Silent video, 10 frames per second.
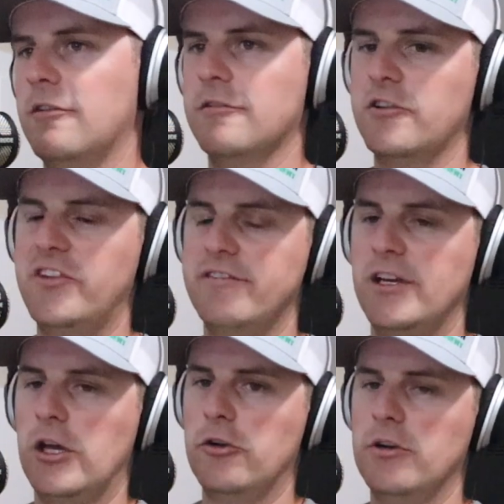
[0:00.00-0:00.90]
over
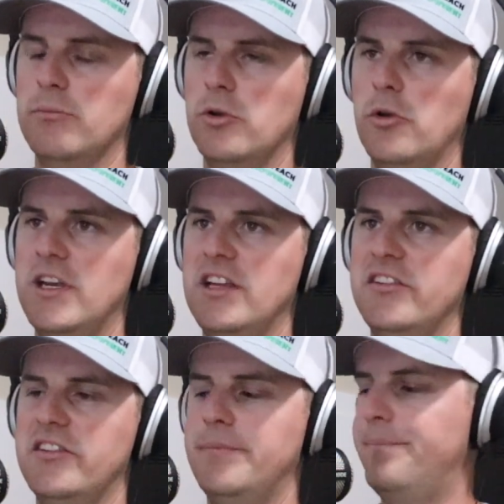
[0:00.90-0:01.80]
700
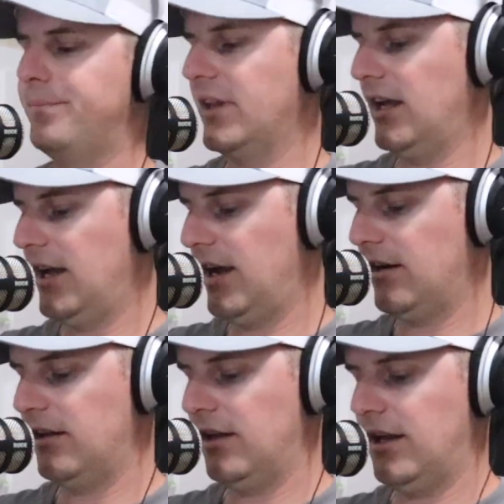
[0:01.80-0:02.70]
employees,
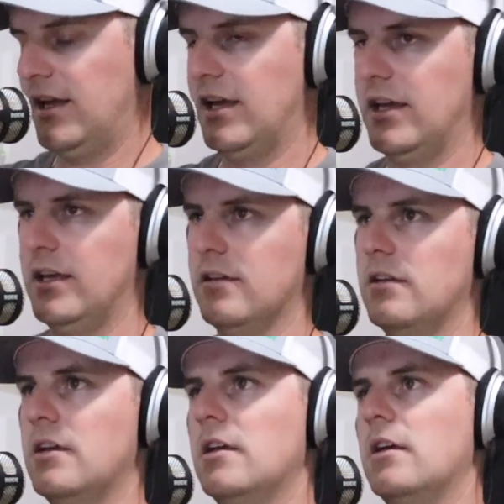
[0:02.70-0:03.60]
and a
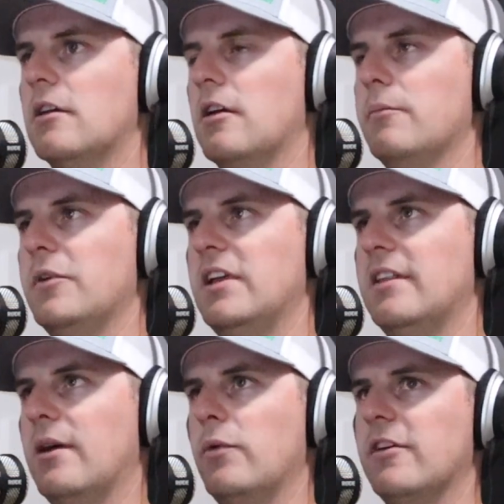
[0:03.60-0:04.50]
company
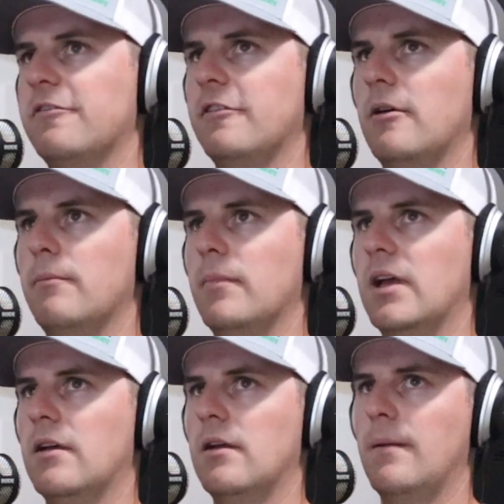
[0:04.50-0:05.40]
that went from
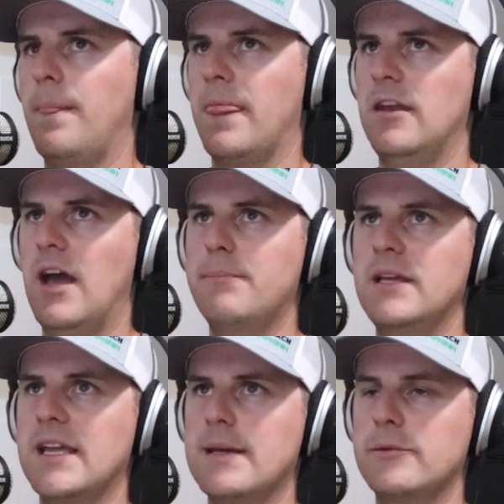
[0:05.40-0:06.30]
not
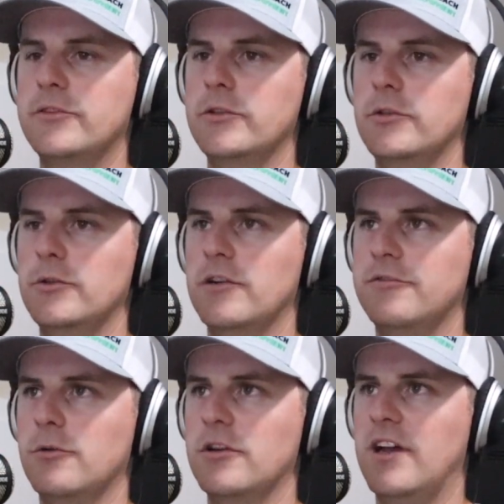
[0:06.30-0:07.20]
being able to
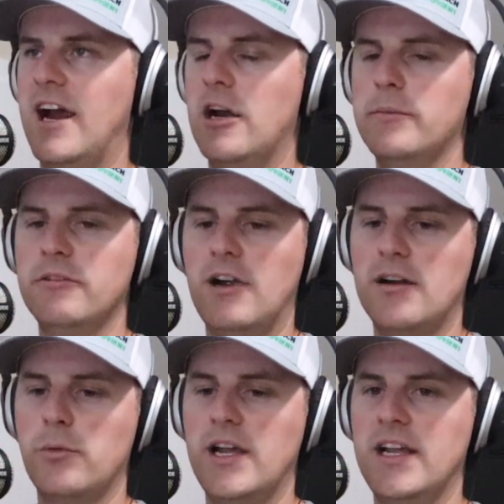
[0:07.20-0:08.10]
afford to hire me right
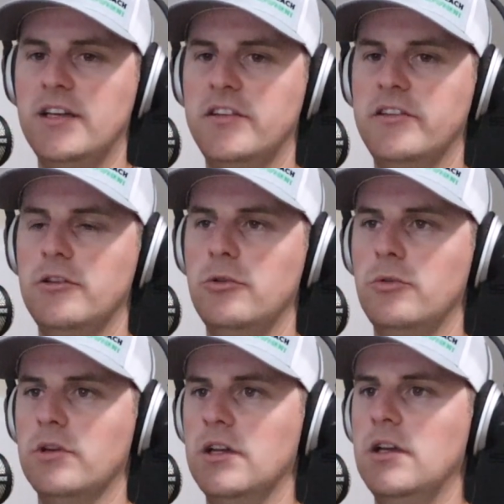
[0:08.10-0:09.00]
away
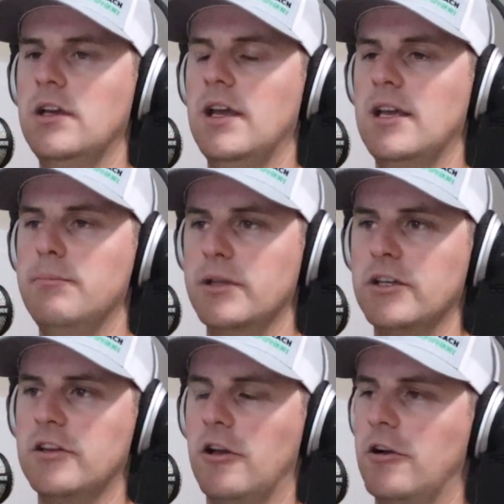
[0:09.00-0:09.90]
to a $1
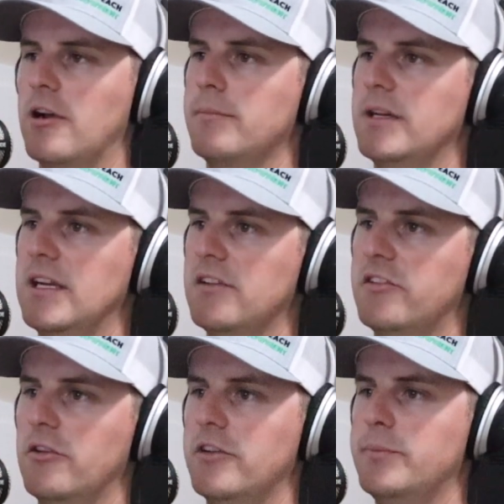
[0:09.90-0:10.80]
billion company.
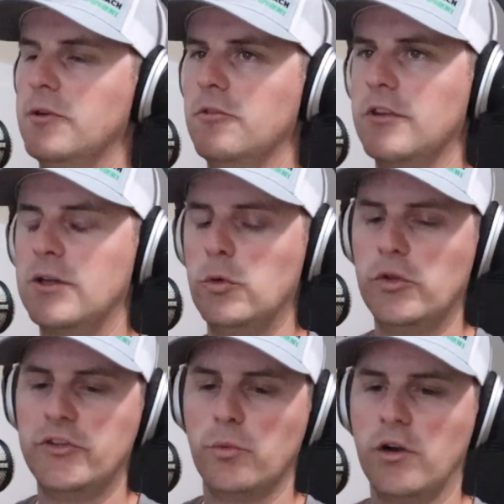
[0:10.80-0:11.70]
So it's been really
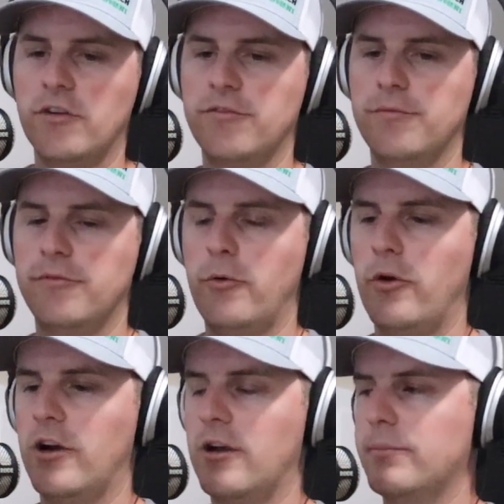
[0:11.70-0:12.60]
cool to work
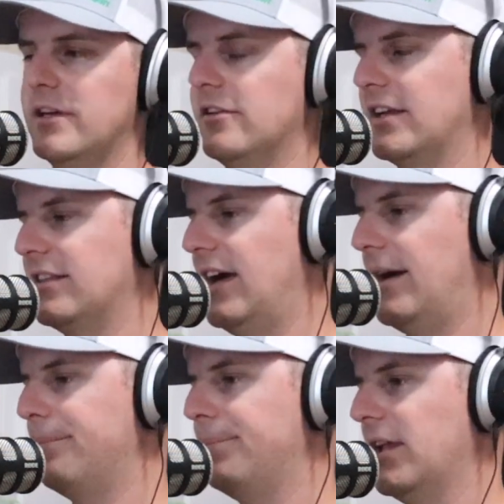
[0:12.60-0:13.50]
for a company like
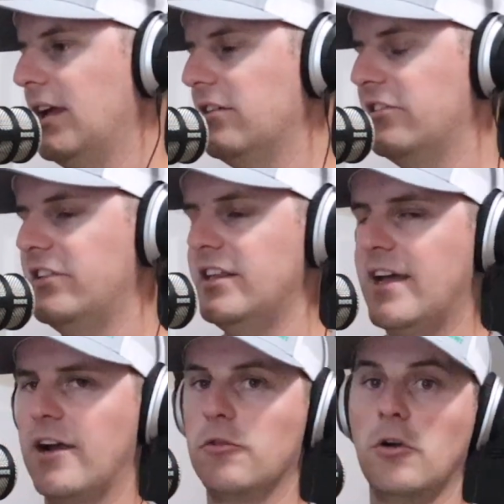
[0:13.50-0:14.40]
that and to see
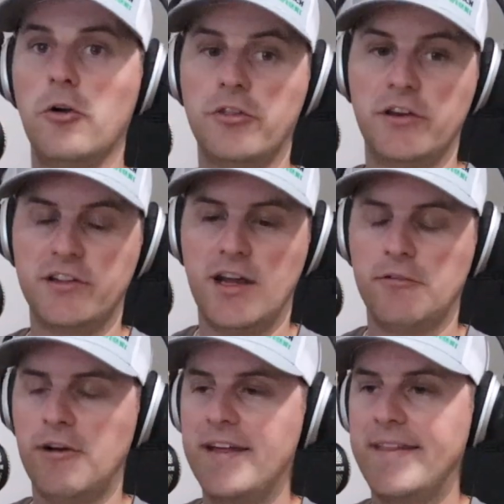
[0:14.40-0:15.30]
that growth and to kind
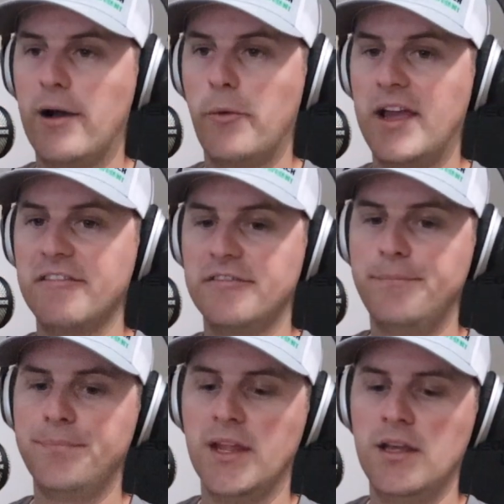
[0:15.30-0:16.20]
of ride that wave.
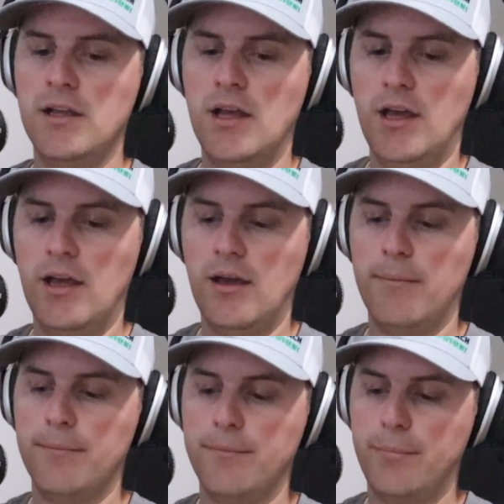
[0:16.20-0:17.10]

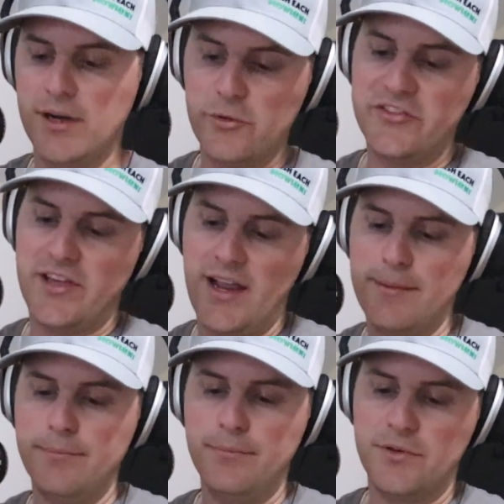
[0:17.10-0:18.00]
But it was
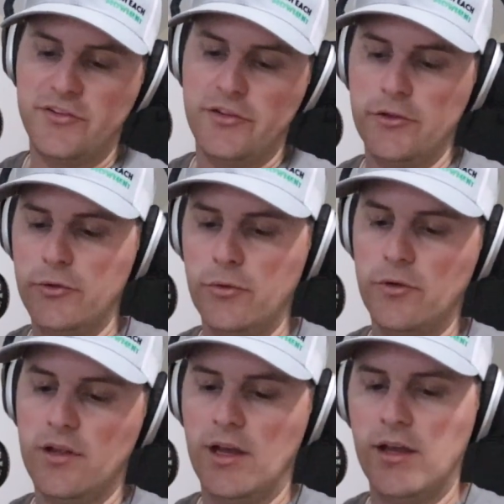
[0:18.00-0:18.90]
time to
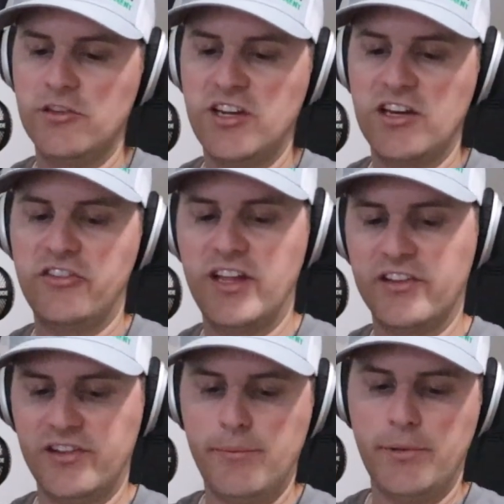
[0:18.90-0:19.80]
change
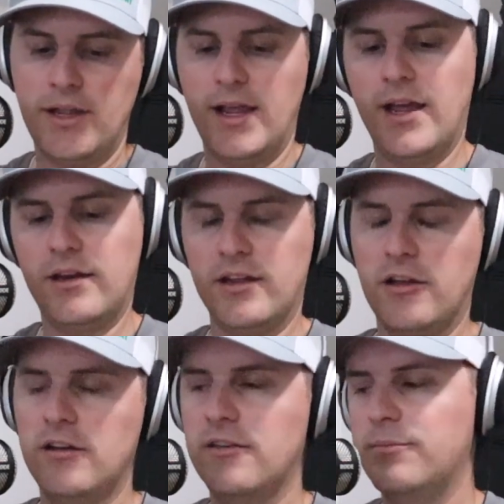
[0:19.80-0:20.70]
things up, and it
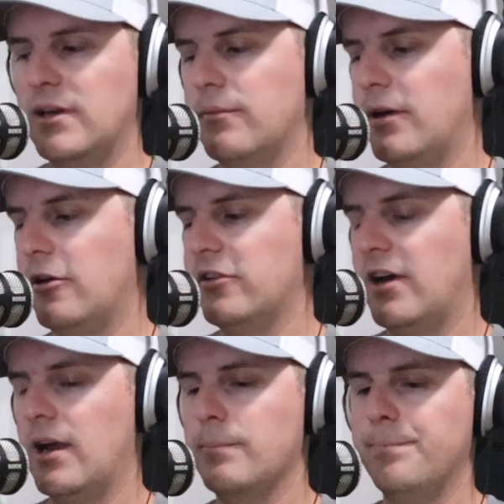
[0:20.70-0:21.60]
couldn't have been a better
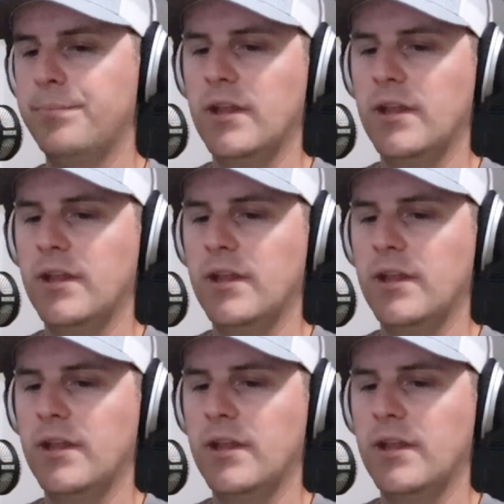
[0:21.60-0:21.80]
time